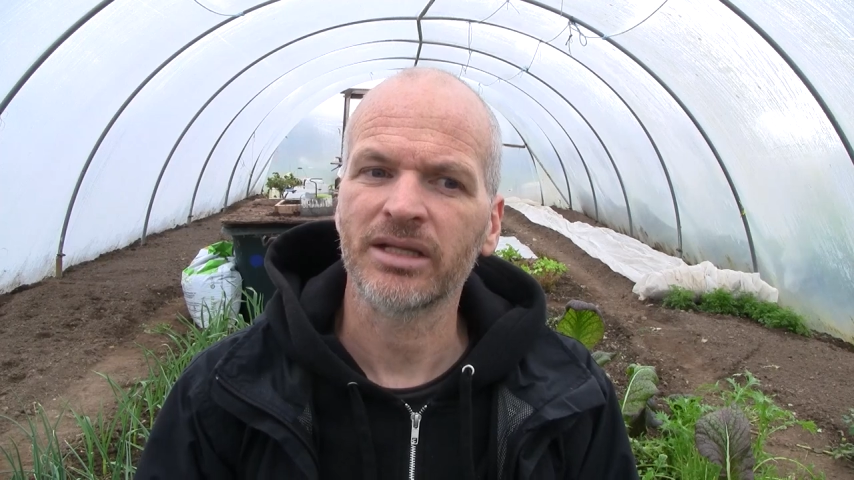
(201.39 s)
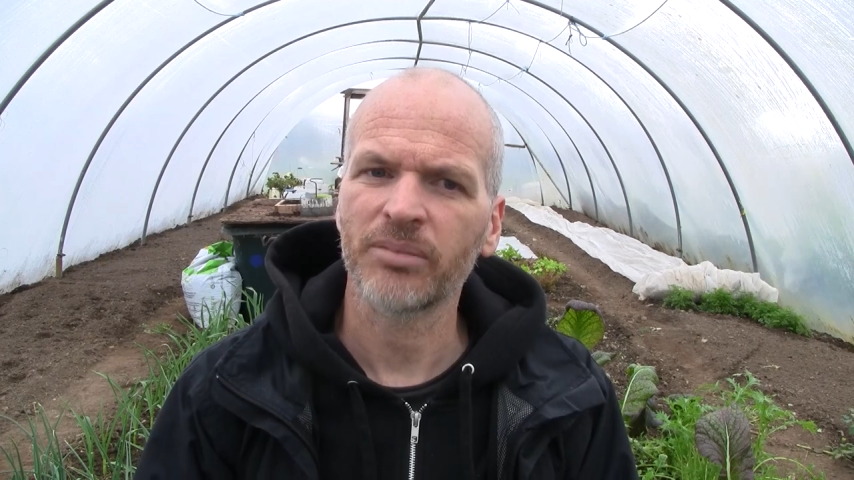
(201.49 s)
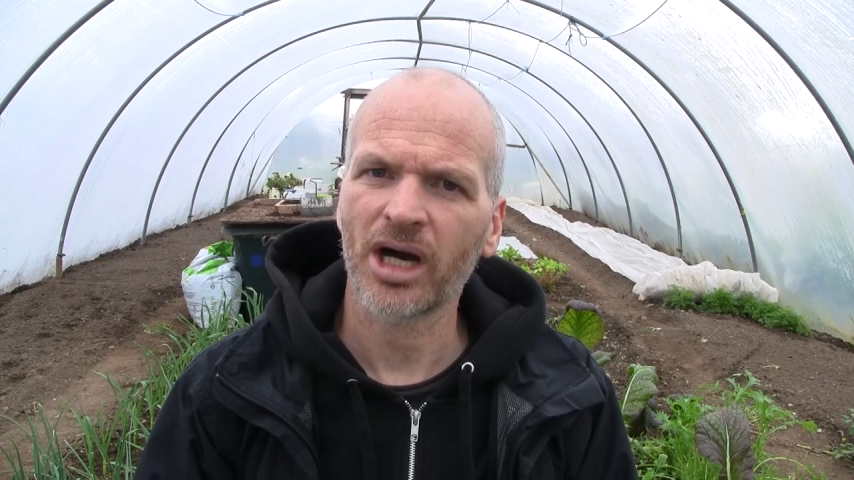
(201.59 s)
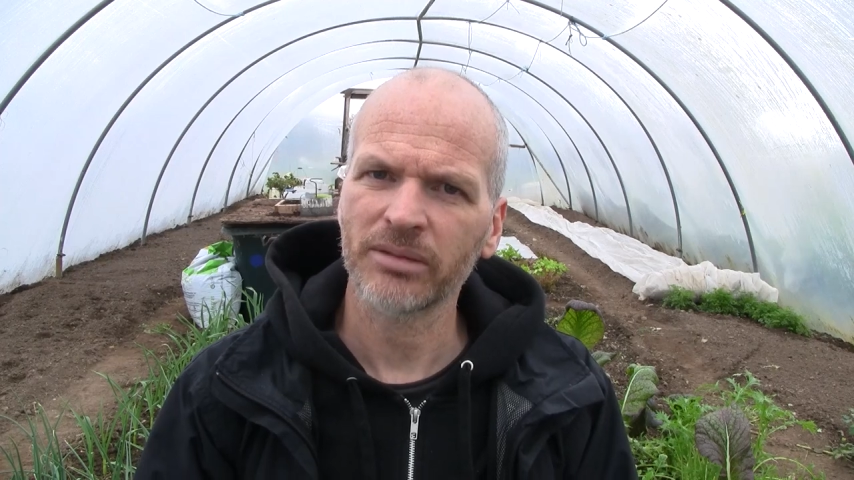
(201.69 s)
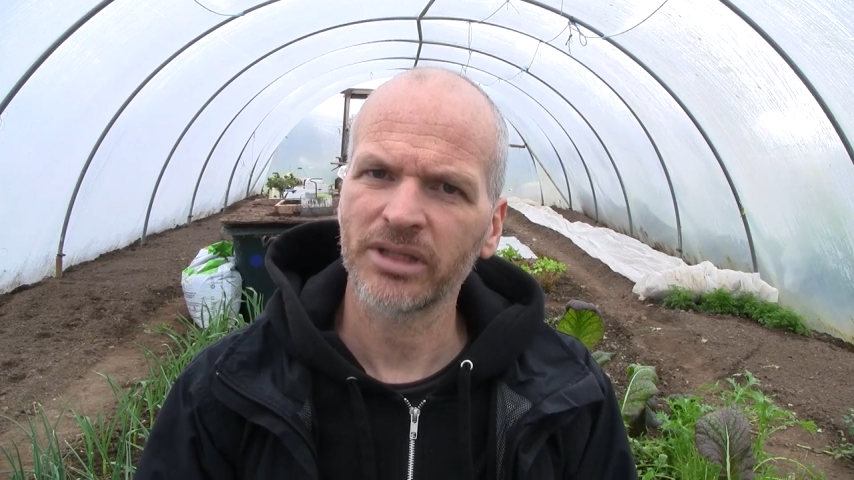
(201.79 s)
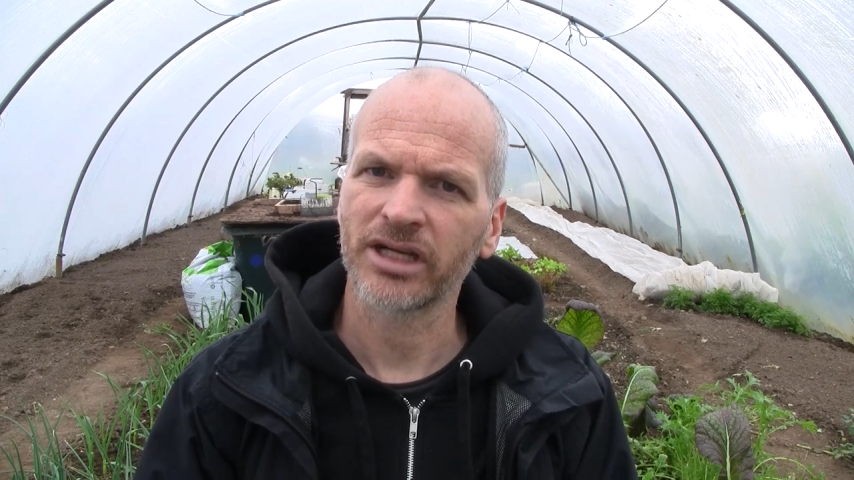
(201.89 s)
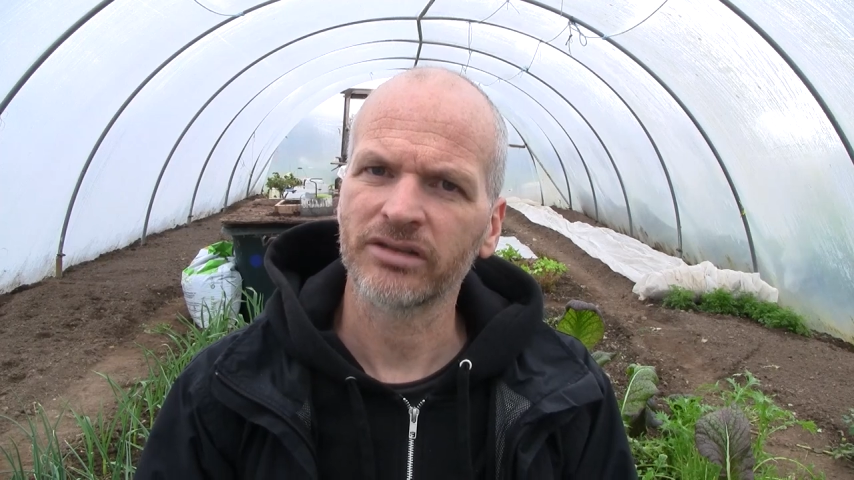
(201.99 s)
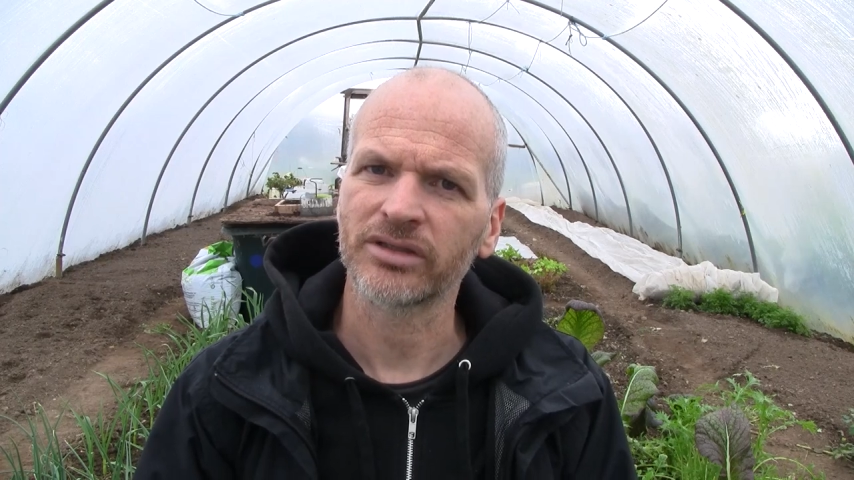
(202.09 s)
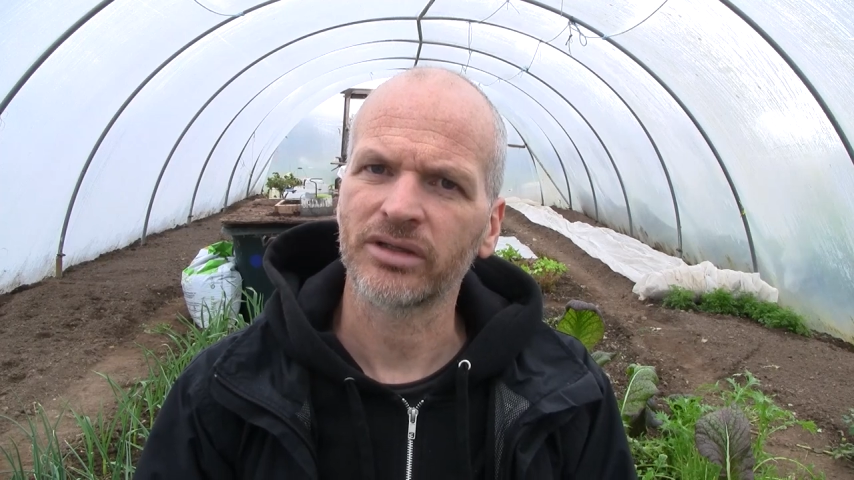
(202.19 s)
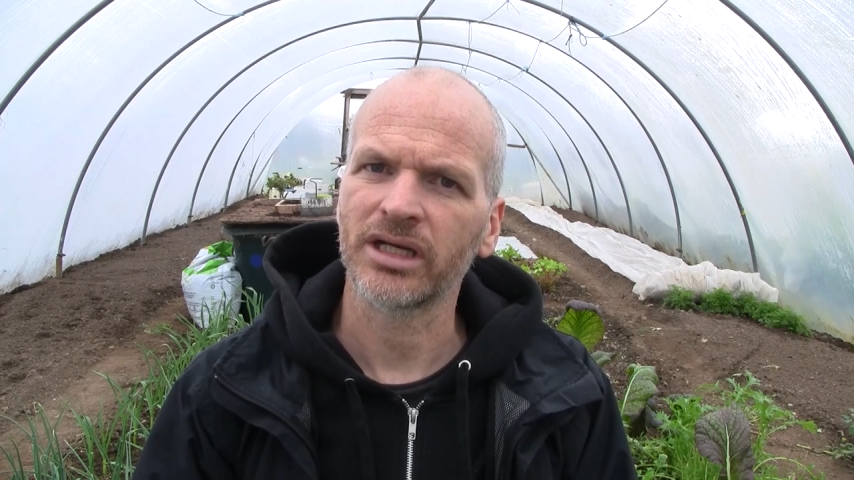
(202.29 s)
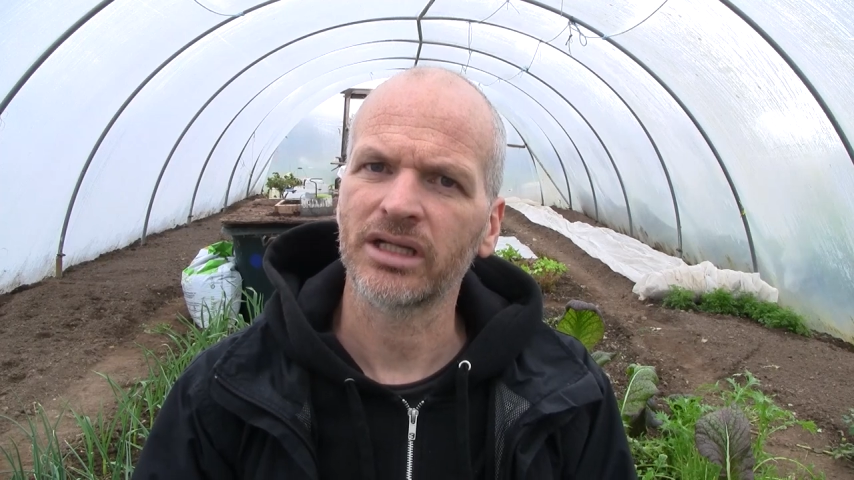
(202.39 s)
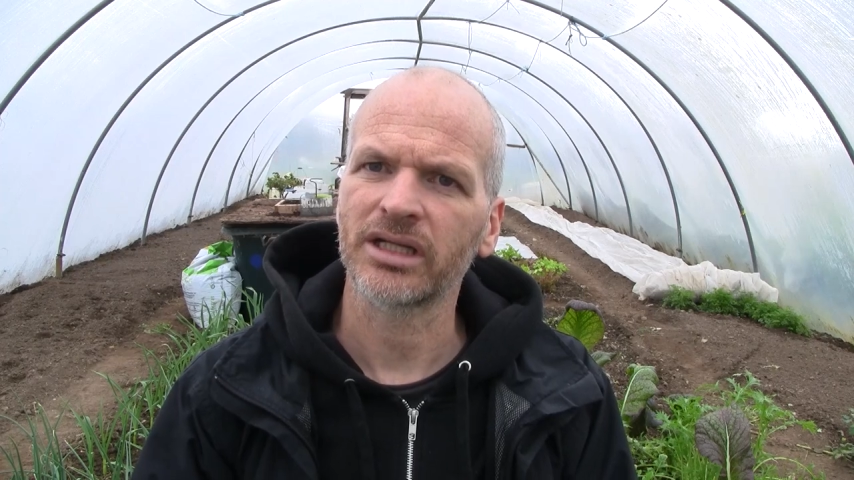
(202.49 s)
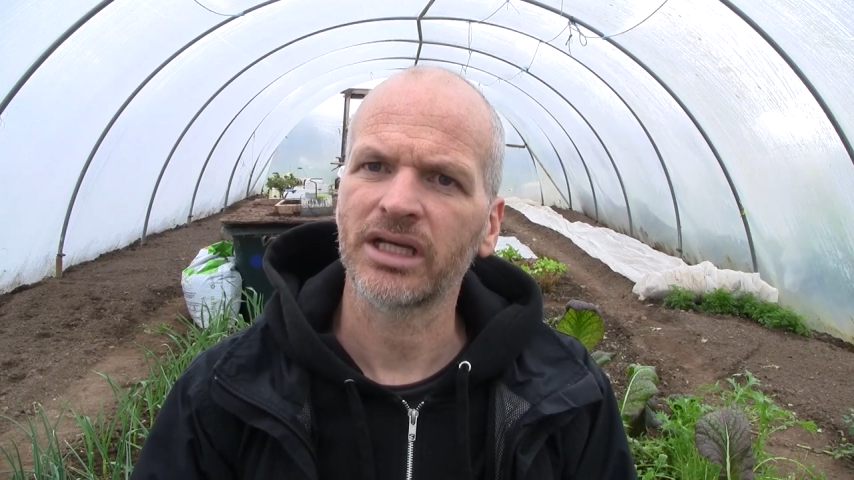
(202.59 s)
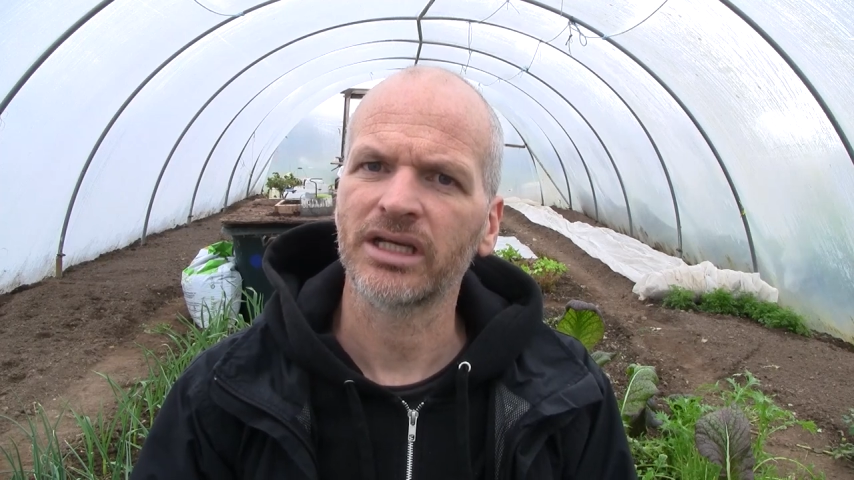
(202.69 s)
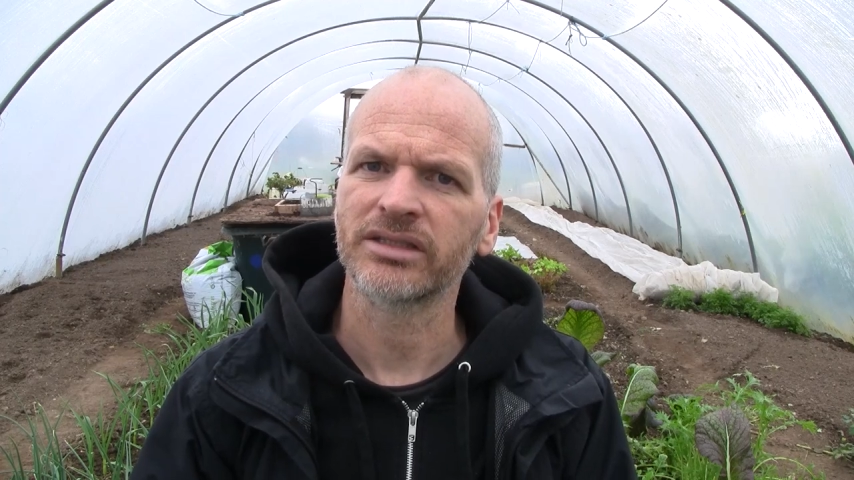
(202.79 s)
the bottom layer of soil
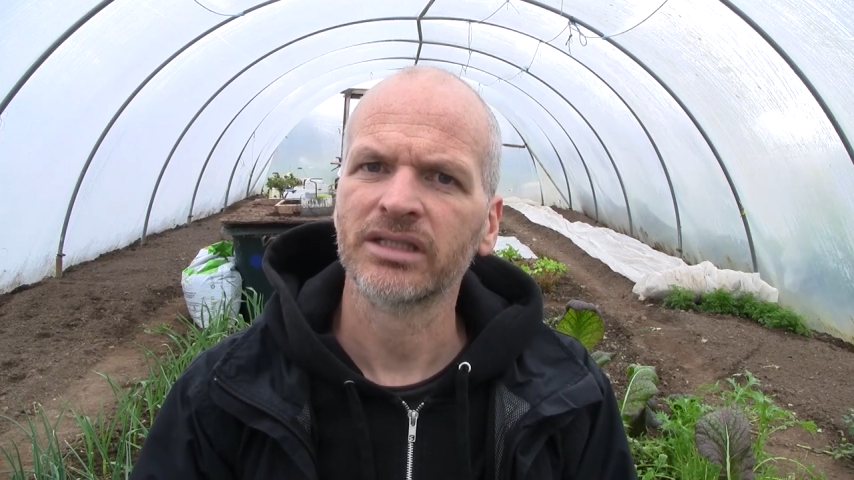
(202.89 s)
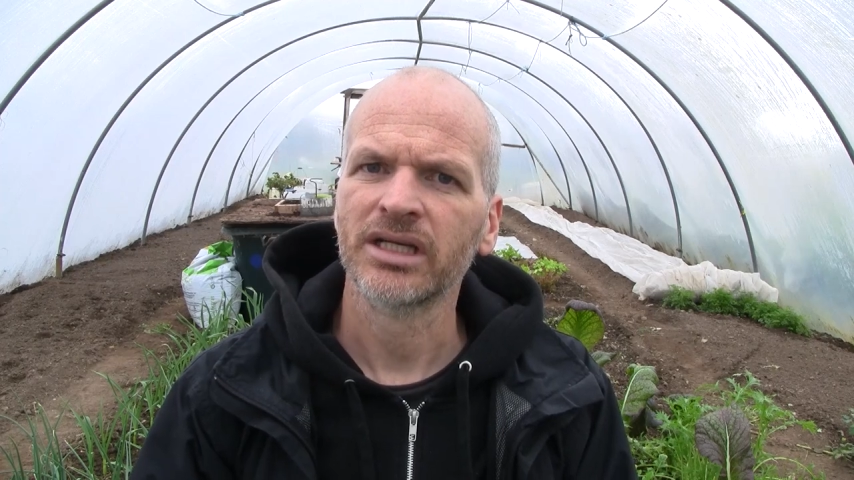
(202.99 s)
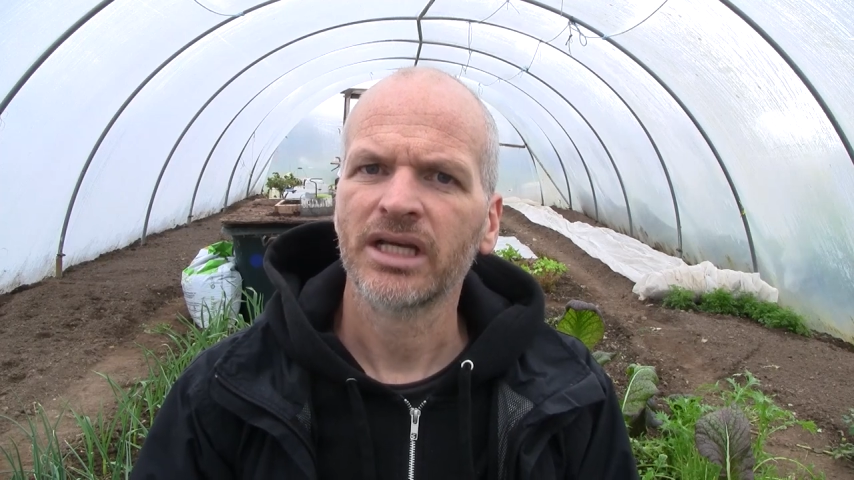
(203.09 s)
is